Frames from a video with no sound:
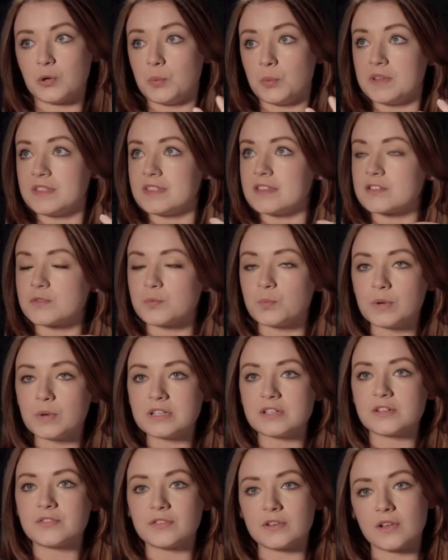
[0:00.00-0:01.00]
with this
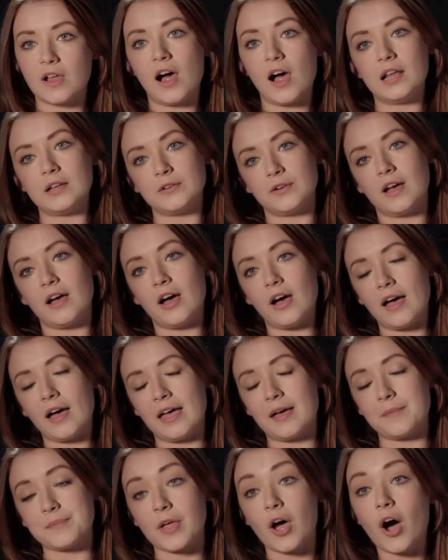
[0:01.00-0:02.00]
wonderful horror,
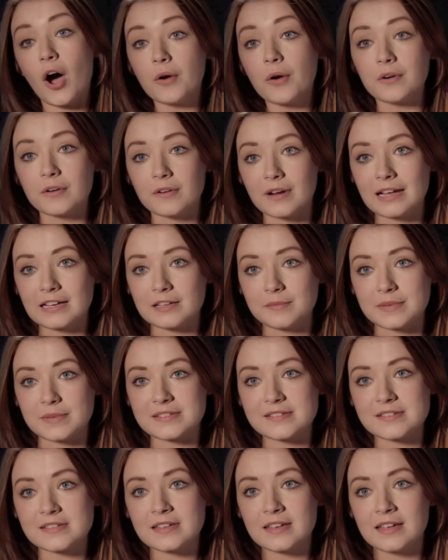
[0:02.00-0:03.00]
um, horror
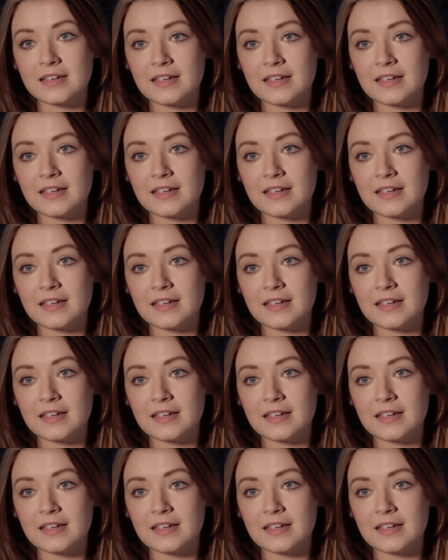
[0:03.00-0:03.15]
element,